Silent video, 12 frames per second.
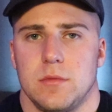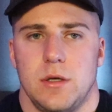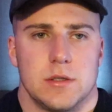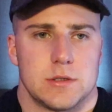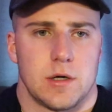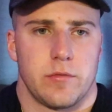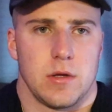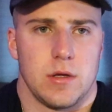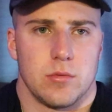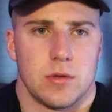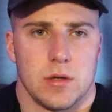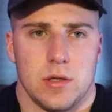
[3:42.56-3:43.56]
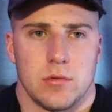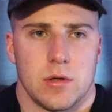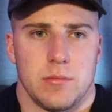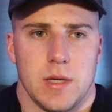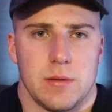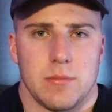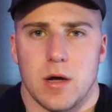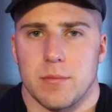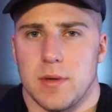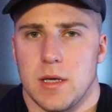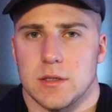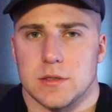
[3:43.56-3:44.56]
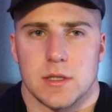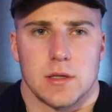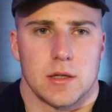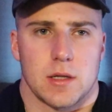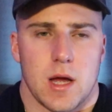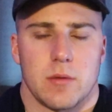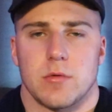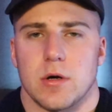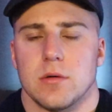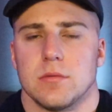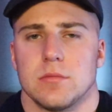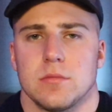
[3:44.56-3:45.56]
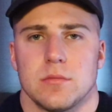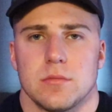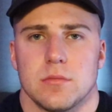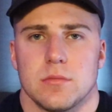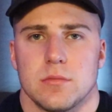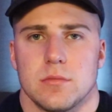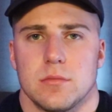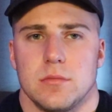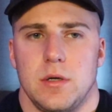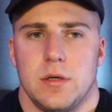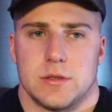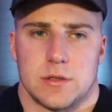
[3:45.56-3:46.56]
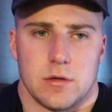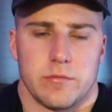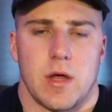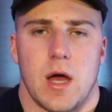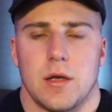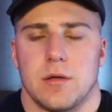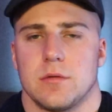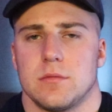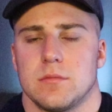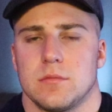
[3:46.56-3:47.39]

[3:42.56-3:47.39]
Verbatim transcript: You deserve it. You want to, you want to mean mug me and shit like that, bro. You deserve that.